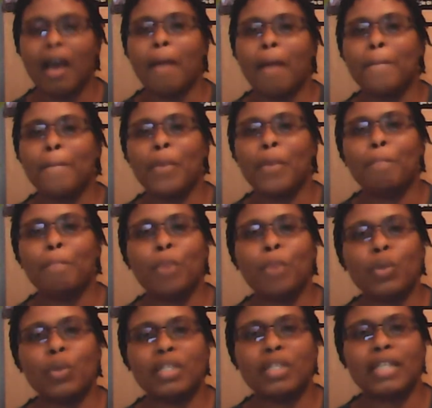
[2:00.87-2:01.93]
But
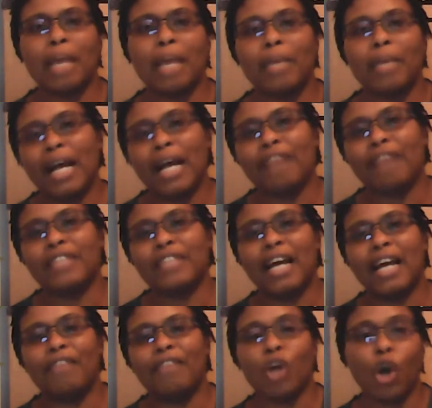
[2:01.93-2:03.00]
most time you have to
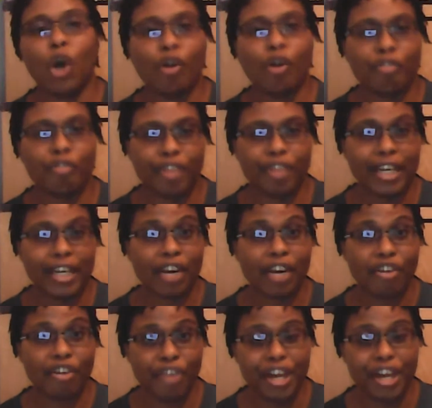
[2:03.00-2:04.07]
have a covering, a
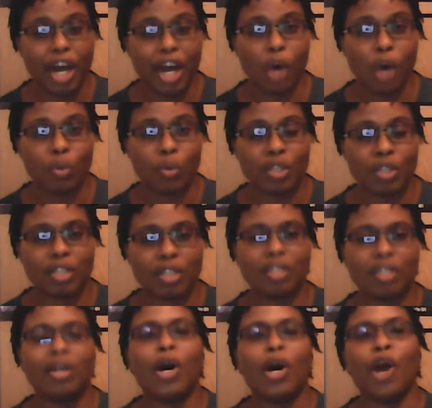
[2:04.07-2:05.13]
greenhouse
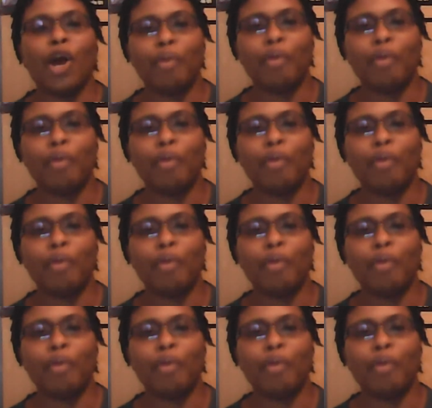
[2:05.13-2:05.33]
or a